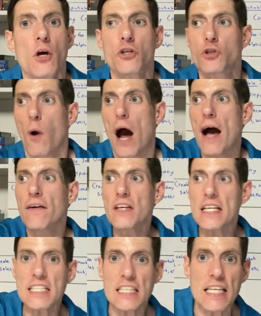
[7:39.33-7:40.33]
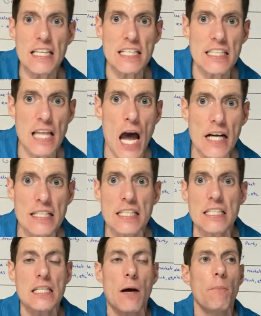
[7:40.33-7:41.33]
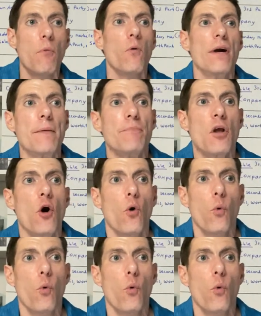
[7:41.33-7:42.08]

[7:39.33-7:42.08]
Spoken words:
So obviously, the stocks at some point